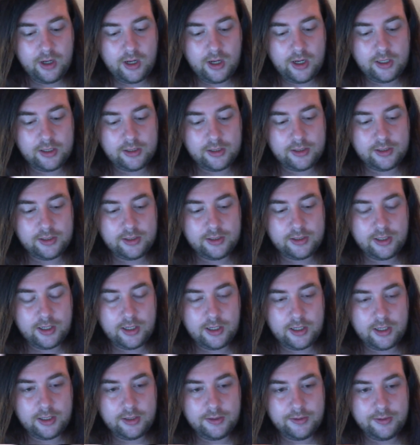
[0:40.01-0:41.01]
And
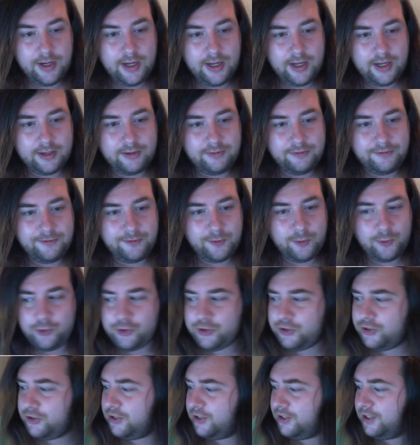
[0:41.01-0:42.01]
uh, yeah,
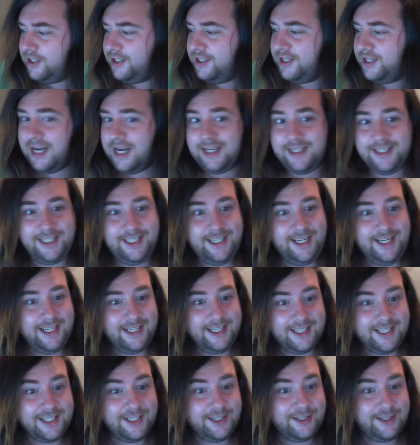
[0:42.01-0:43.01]
unfortunately, that's
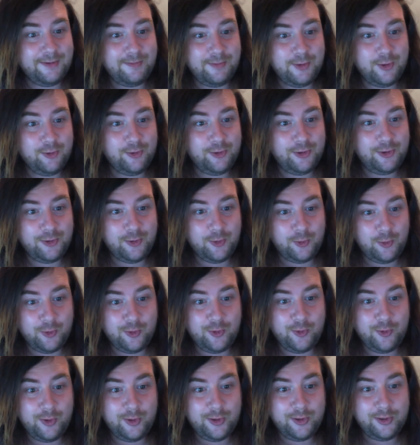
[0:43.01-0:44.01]
it. That's the most
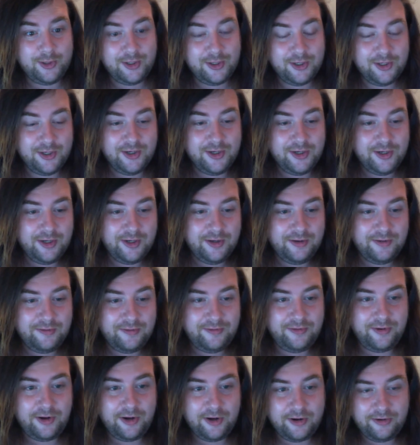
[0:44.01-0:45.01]
awkward
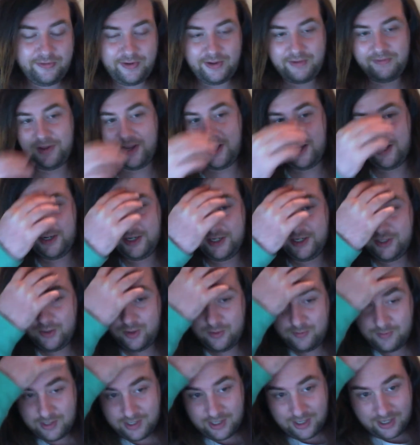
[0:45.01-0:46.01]
vlog I've ever had to do
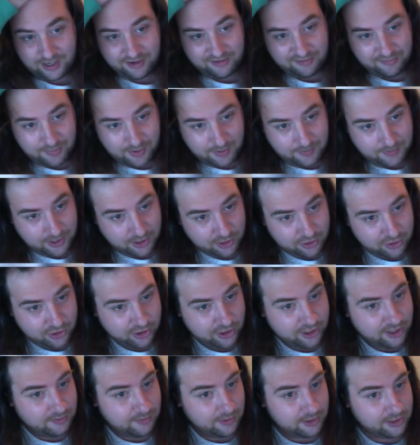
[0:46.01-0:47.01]
in my life. Maybe I
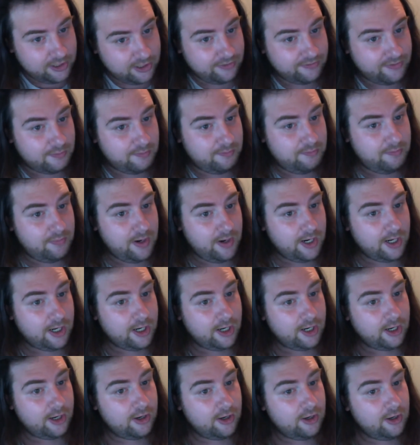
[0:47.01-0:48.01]
should give myself a
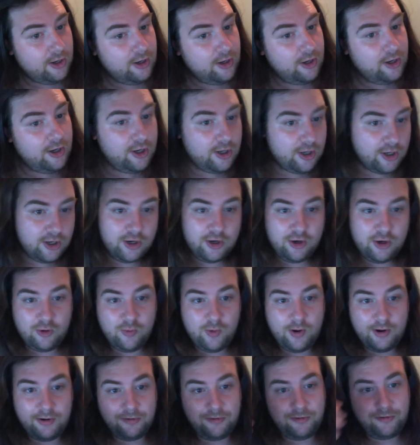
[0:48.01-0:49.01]
big
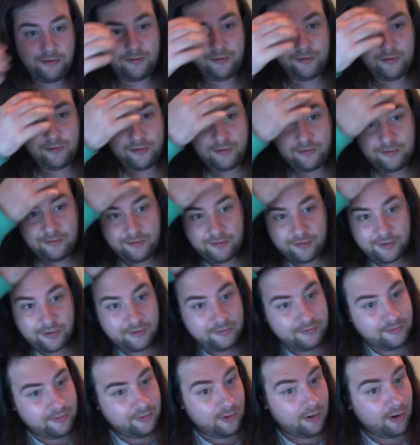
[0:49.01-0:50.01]
quiff for
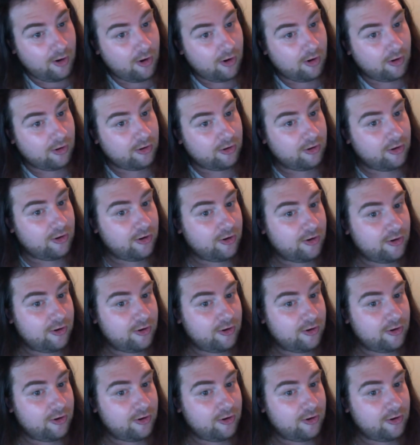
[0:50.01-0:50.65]
the vlog.